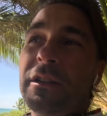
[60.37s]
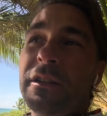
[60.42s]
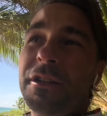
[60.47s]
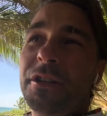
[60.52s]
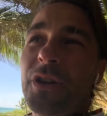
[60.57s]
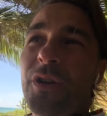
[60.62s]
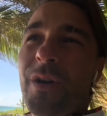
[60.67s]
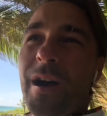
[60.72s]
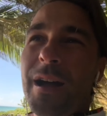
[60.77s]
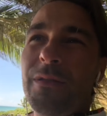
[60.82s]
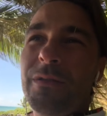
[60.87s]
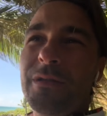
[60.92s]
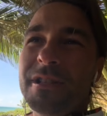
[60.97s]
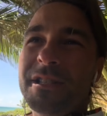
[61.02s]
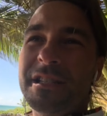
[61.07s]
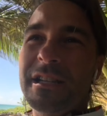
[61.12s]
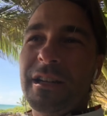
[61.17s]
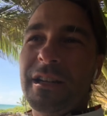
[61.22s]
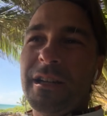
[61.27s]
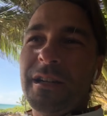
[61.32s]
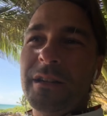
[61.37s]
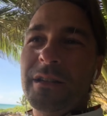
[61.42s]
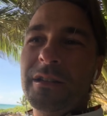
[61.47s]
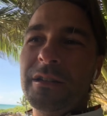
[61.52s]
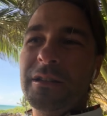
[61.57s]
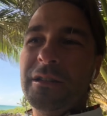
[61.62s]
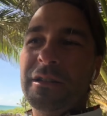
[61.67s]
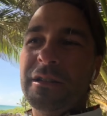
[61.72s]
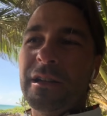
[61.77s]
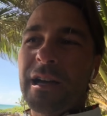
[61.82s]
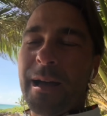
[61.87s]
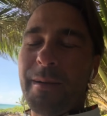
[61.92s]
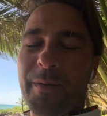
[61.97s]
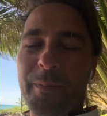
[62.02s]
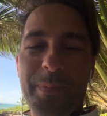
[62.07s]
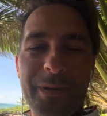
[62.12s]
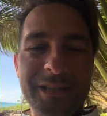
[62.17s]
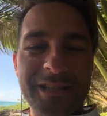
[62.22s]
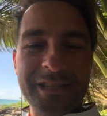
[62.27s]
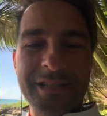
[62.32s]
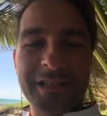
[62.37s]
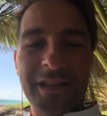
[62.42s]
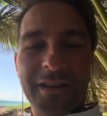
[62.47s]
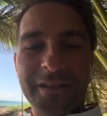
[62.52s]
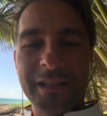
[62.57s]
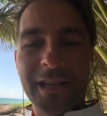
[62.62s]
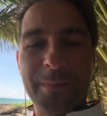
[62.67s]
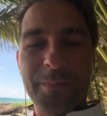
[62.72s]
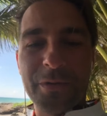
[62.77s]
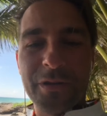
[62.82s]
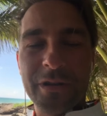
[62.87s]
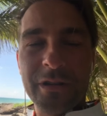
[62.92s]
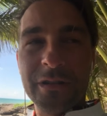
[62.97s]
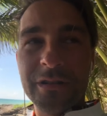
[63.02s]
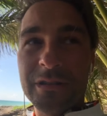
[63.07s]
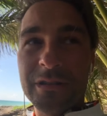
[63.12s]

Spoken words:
know, I'm a busy startupper,